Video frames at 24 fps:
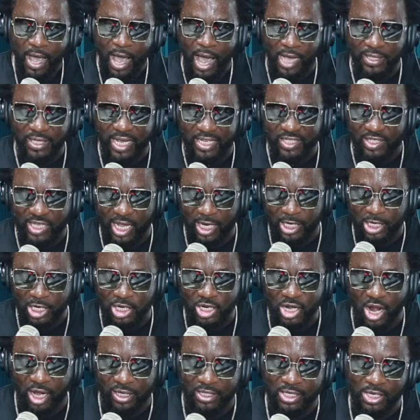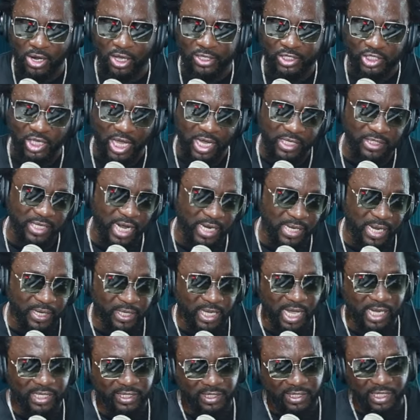As I said, nothing no change, and you
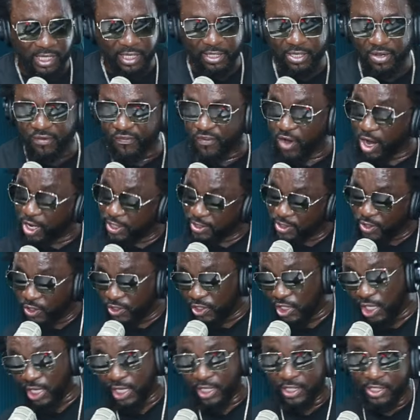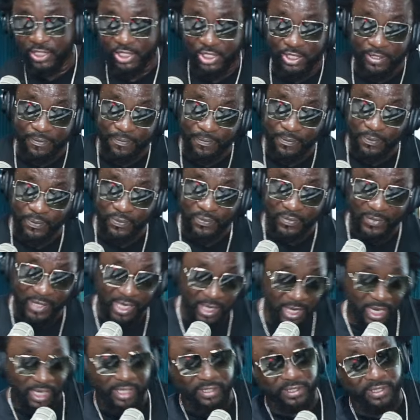can see the voice don't change. Yeah.
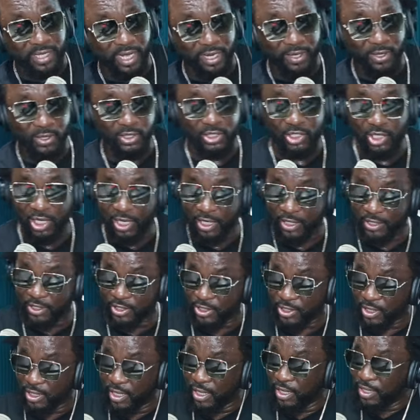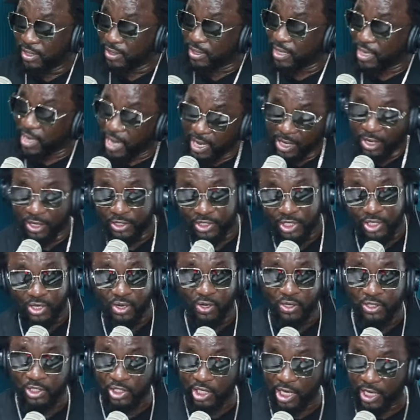The hairstyle don't change. Eh? The energy
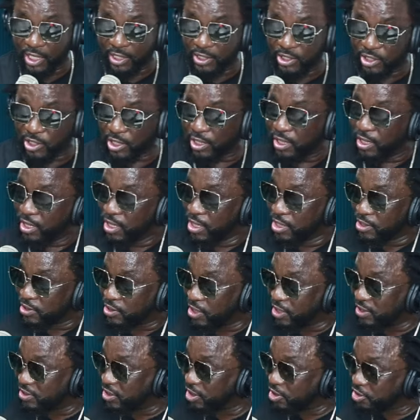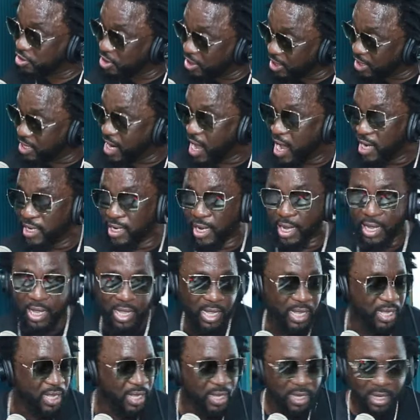don't change. Say, is it Trinidad?
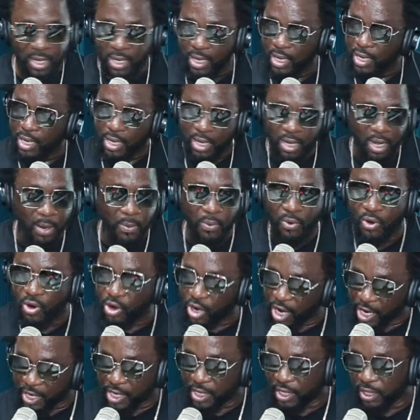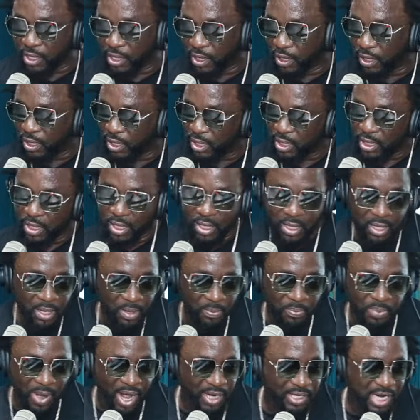I'm ready, you know.
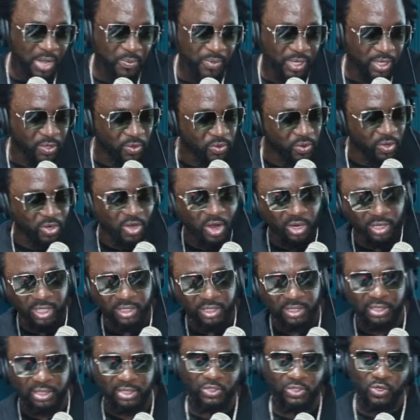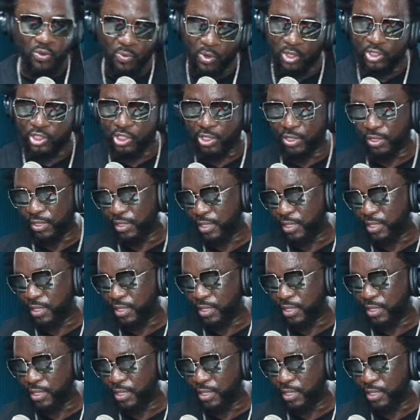Pandemic cool down the thing too much, you know.